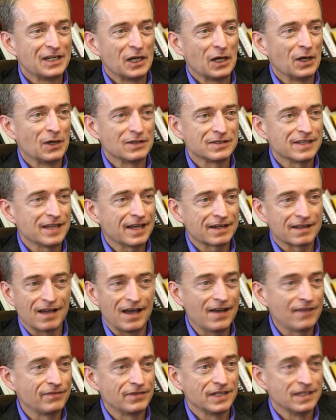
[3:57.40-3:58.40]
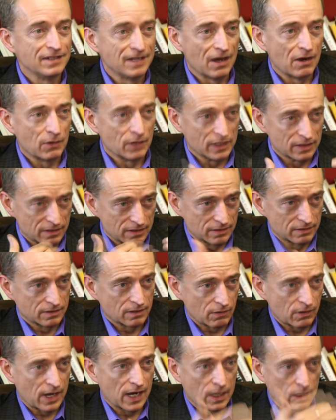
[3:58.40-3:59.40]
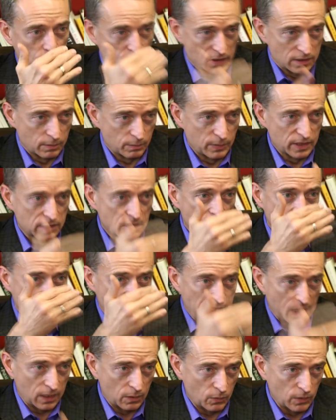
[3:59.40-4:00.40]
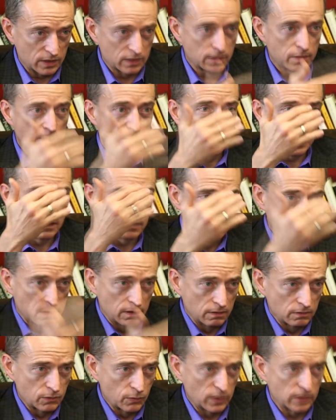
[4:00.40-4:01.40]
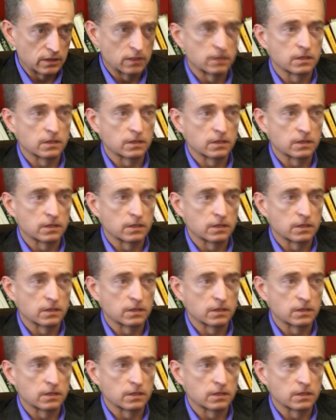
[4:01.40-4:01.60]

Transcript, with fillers: You know, it's not coffee and donuts. It's okay. What's the business plan? What's the milestones? What's the